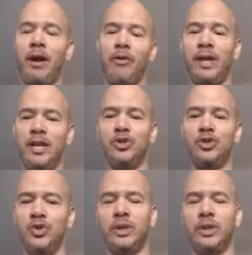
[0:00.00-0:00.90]
They didn't
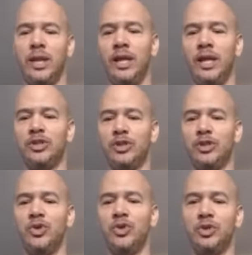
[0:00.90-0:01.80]
do what they needed to
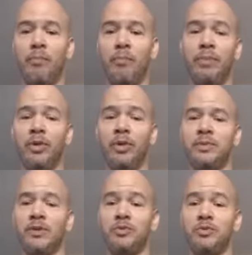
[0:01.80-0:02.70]
do to build
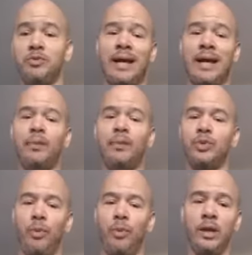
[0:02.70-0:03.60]
themselves back up to a
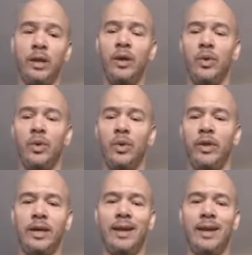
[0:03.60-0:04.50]
point where
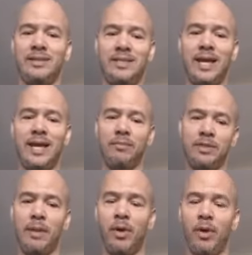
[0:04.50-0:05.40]
they can
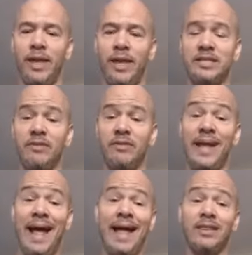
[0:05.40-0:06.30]
take part in that
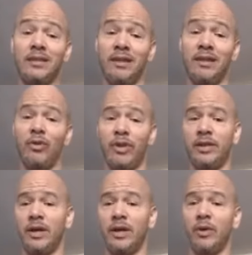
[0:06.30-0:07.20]
activity at the level
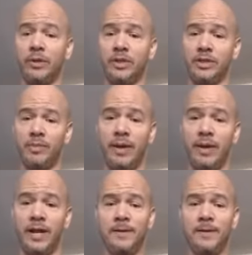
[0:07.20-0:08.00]
that they were participating.